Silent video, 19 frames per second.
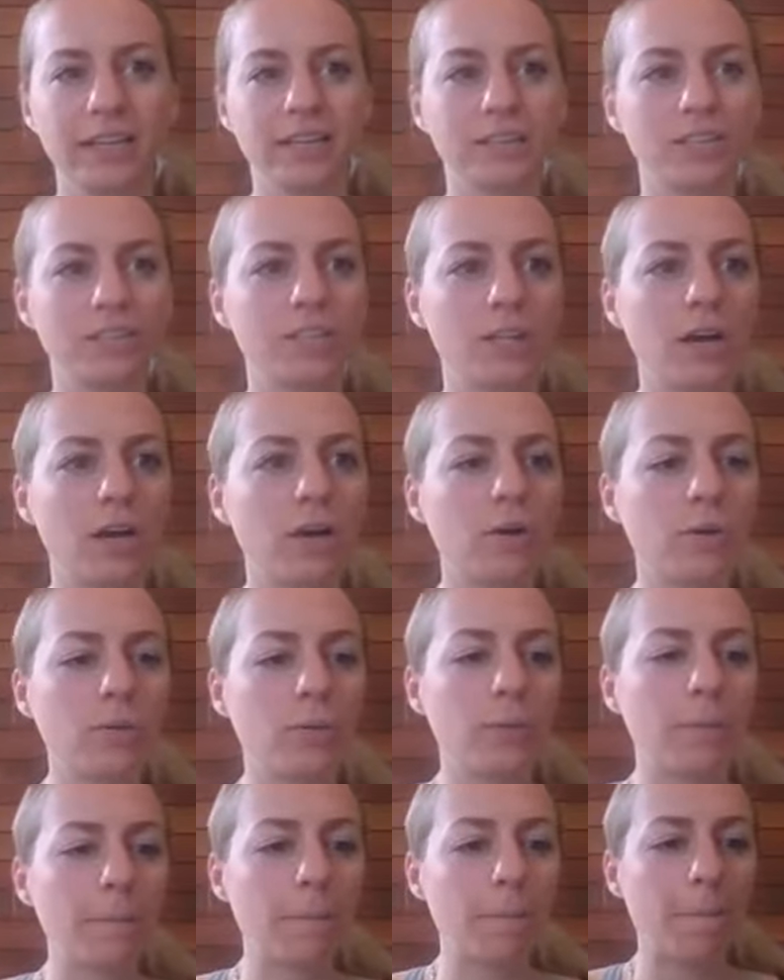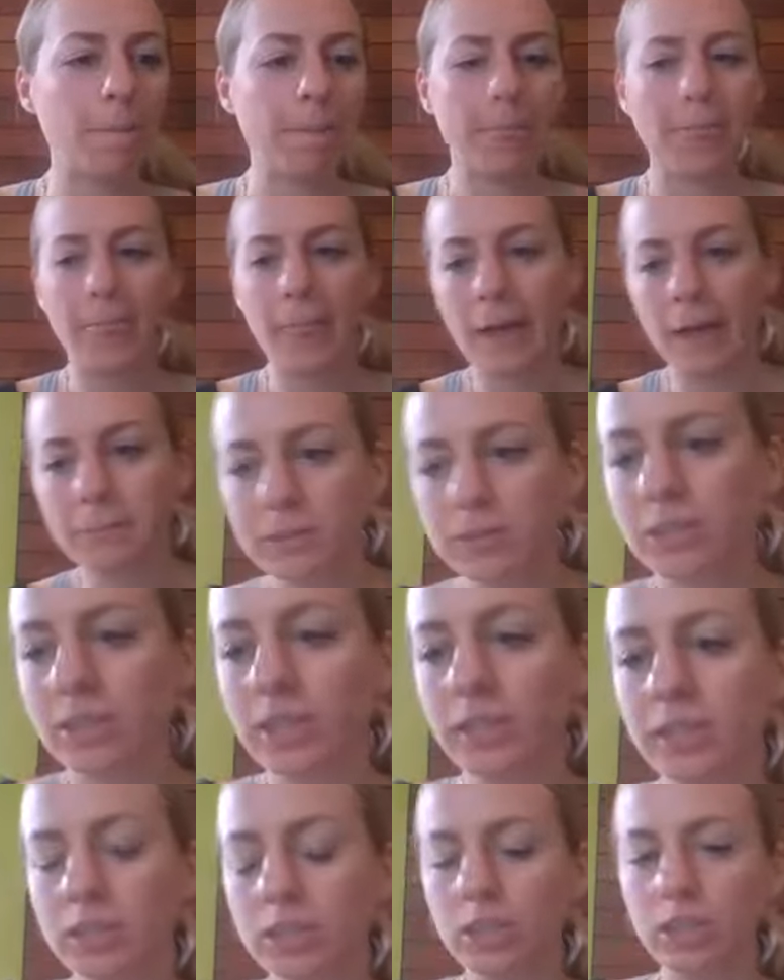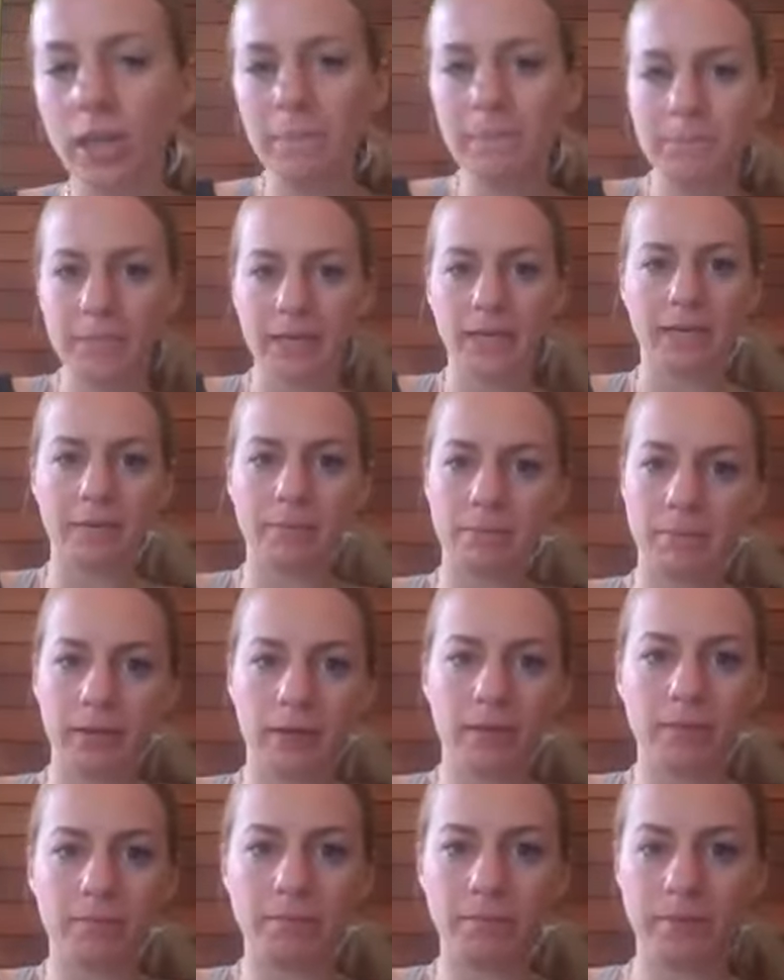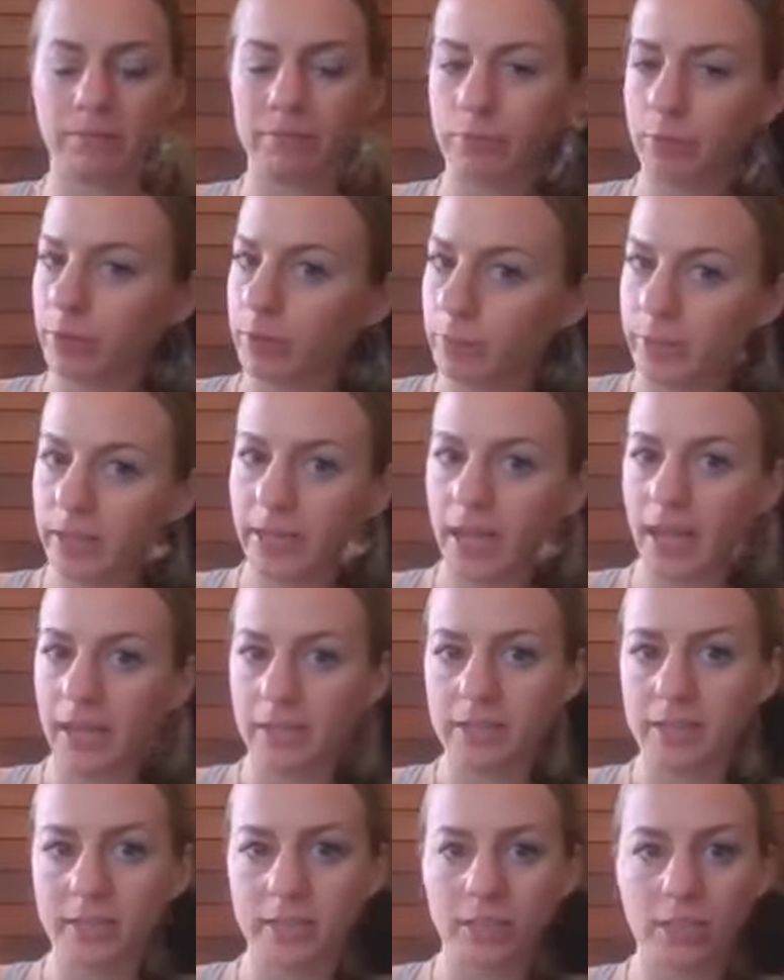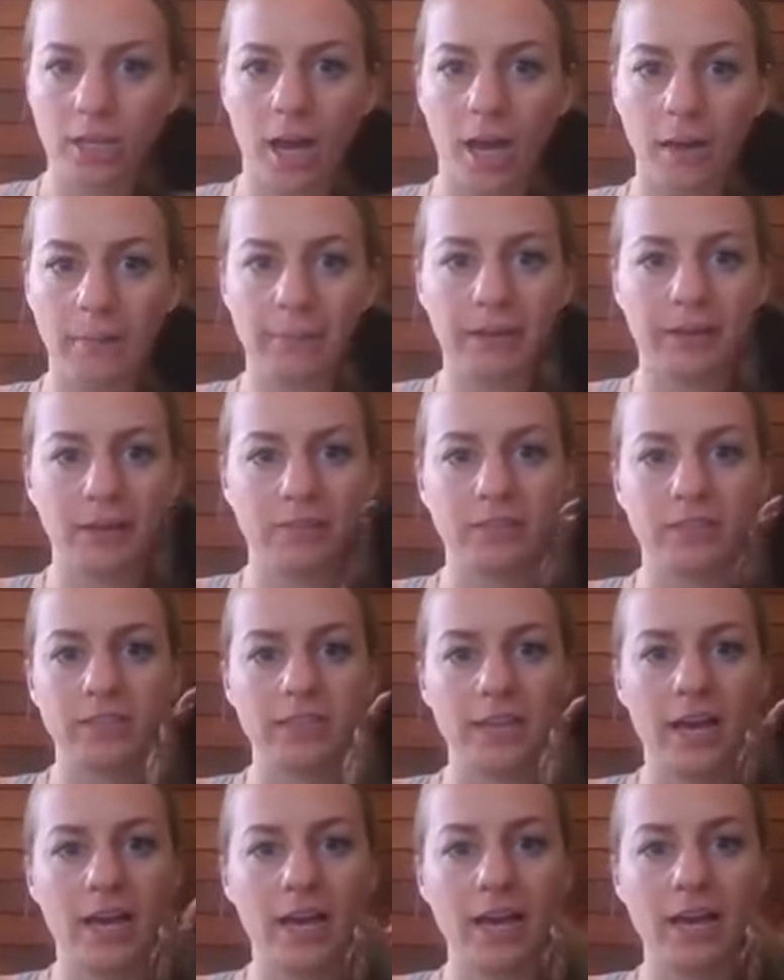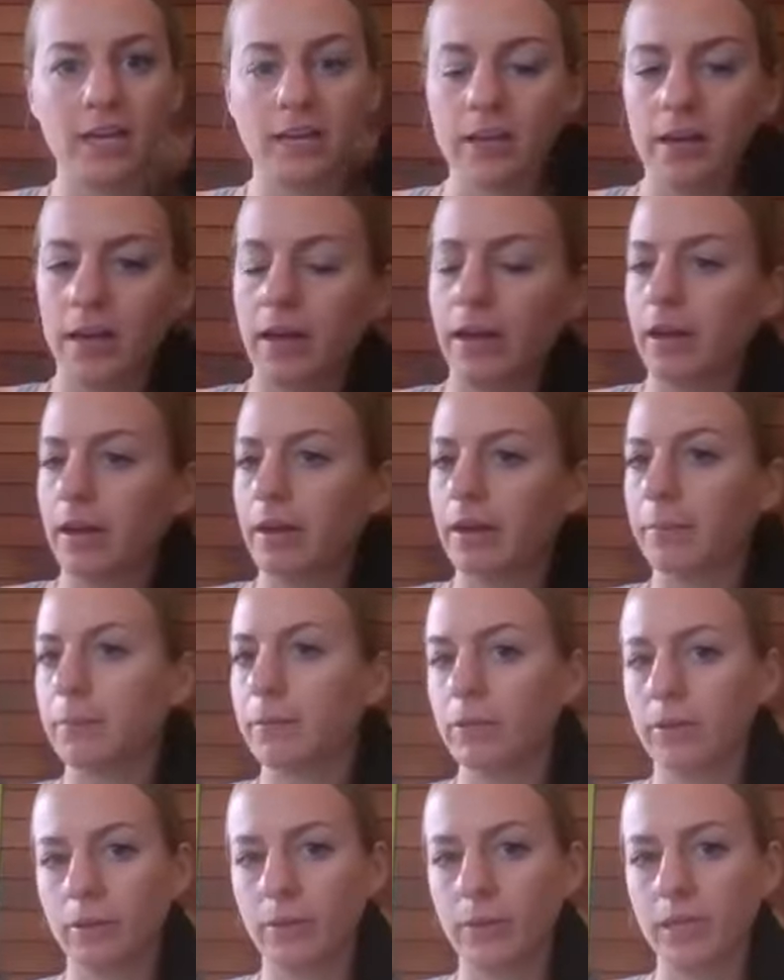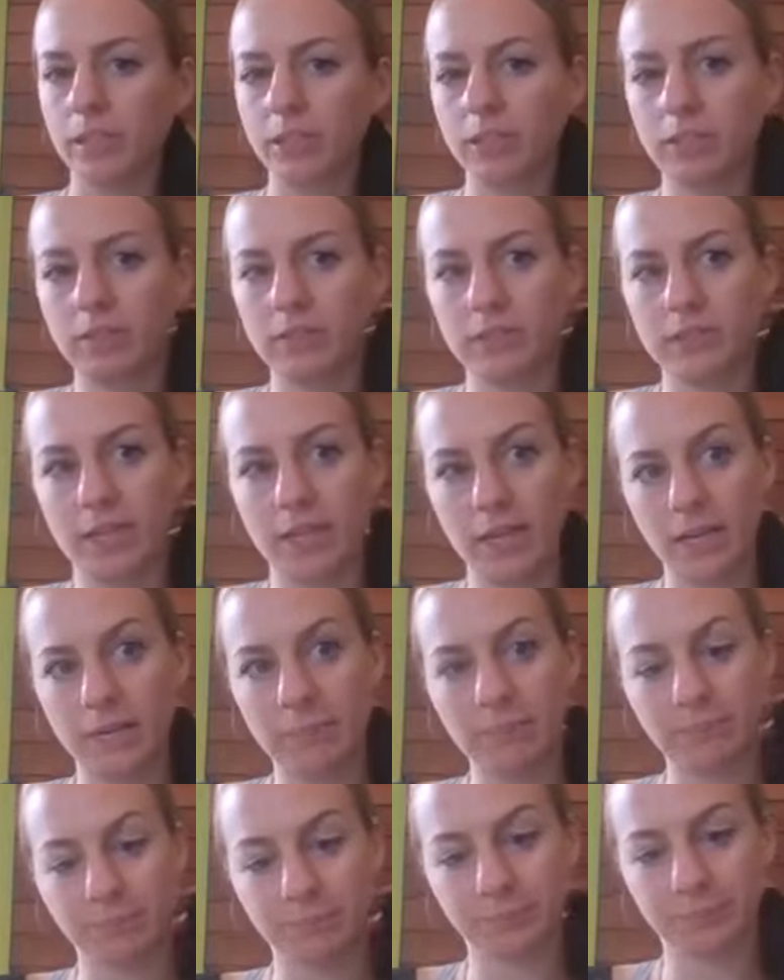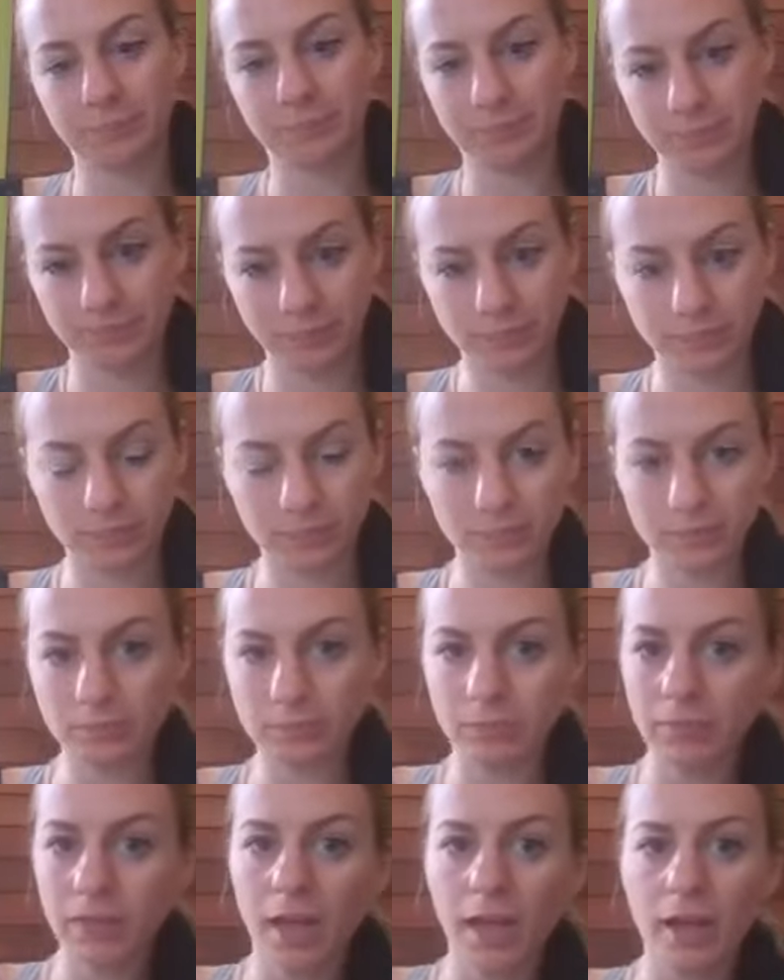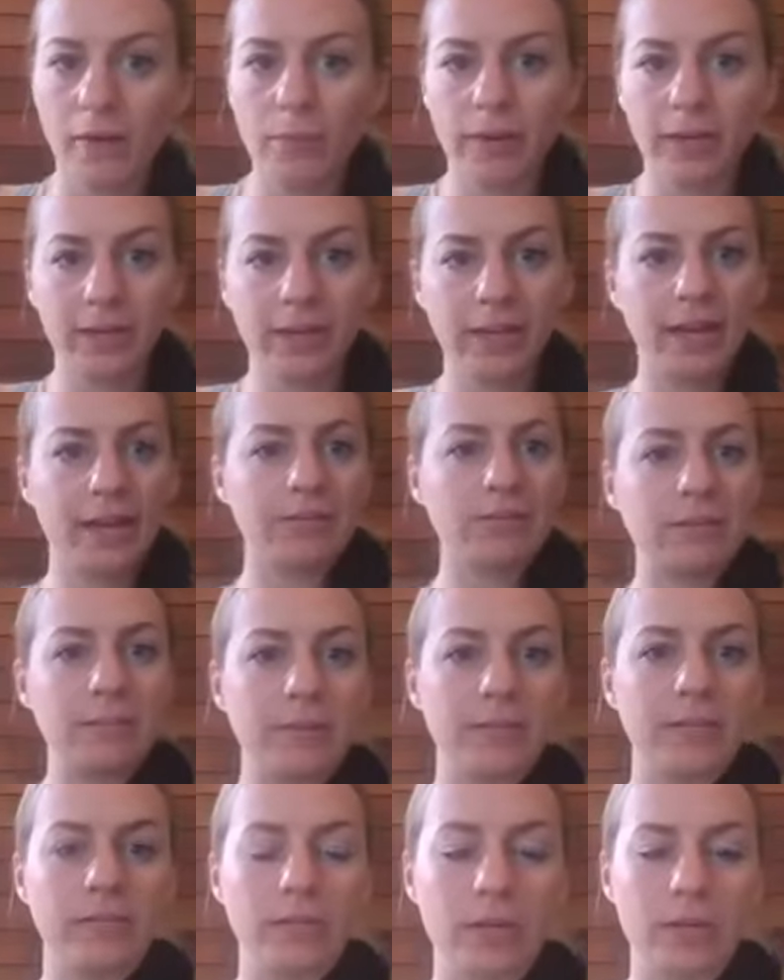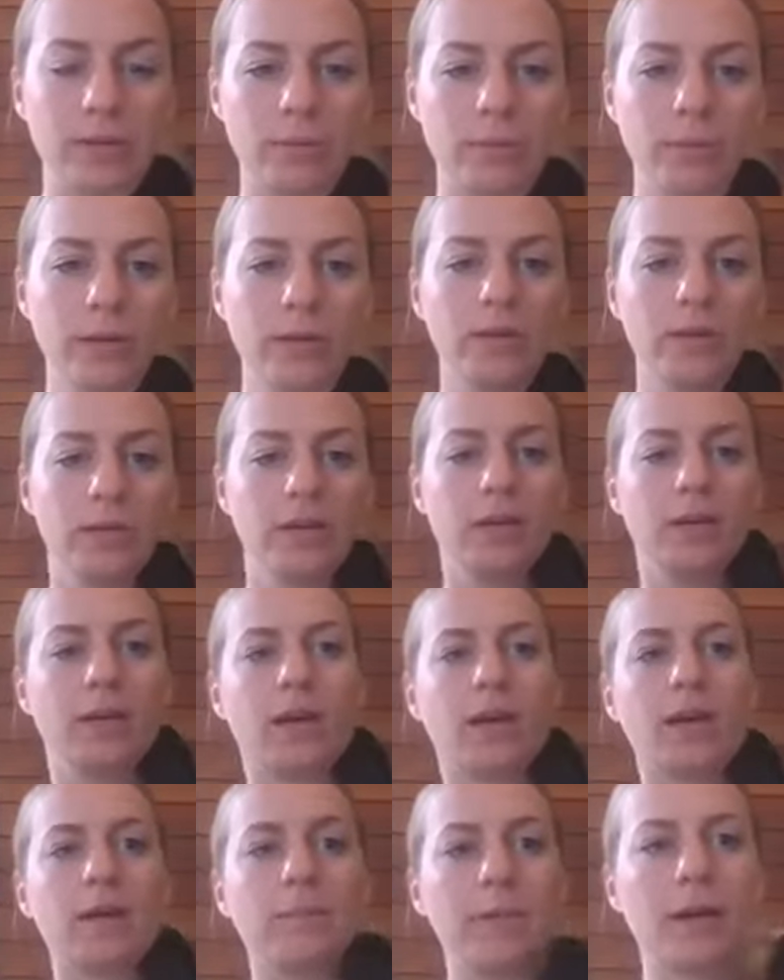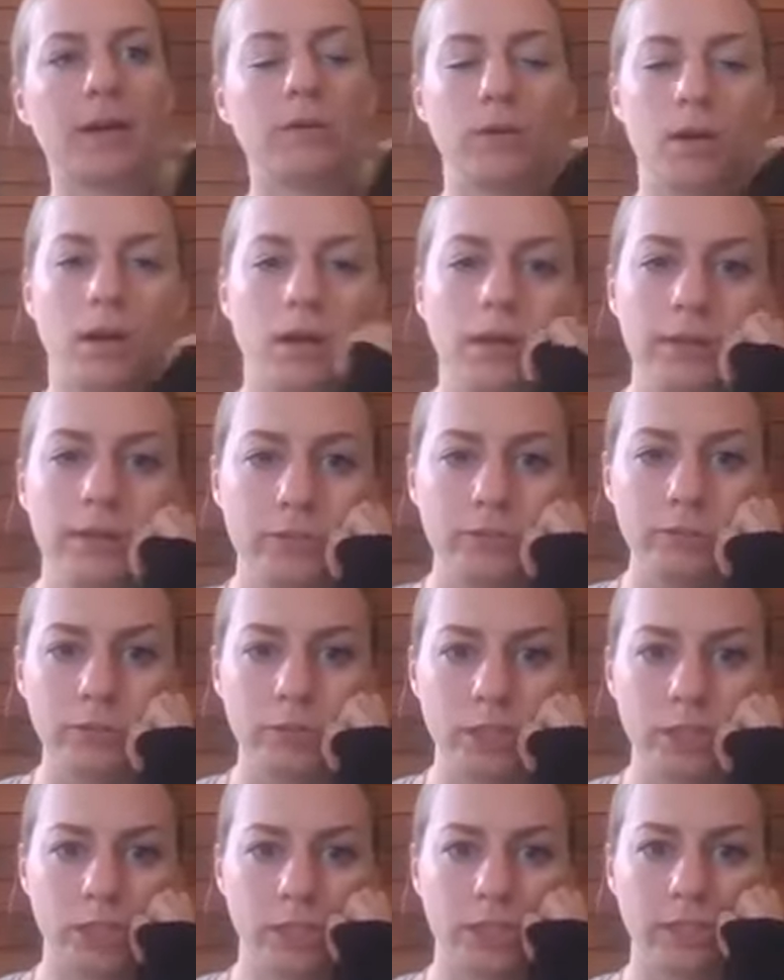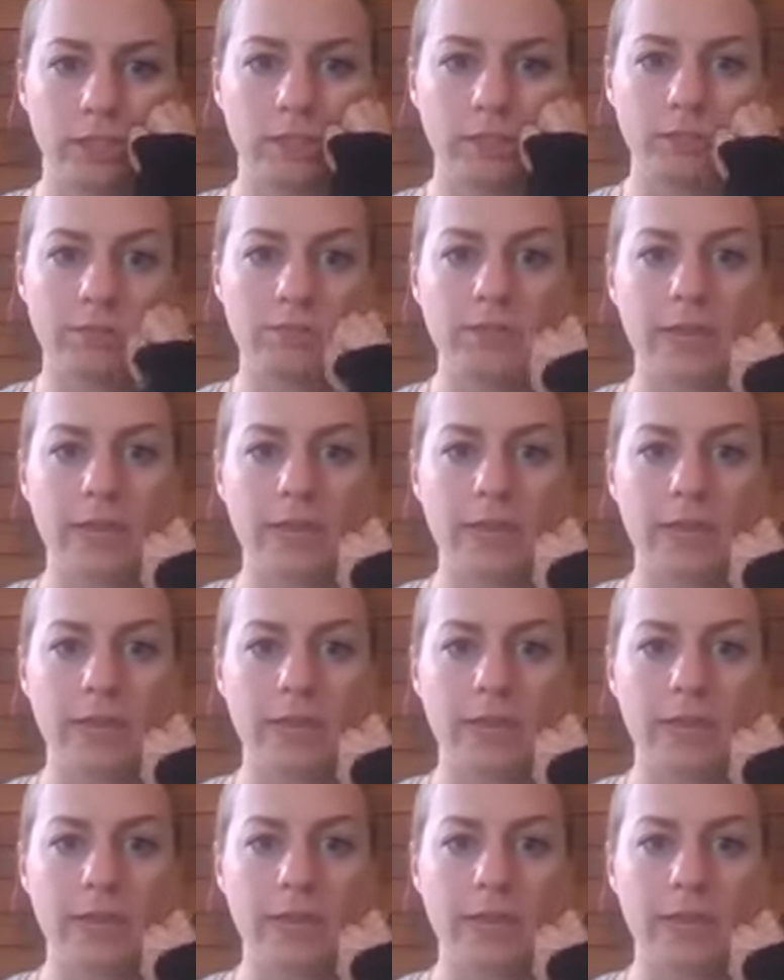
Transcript: So I'm just going to jump in, but before we get into the topic of the day, or the question of the day, I want to let everybody know about all the nutrition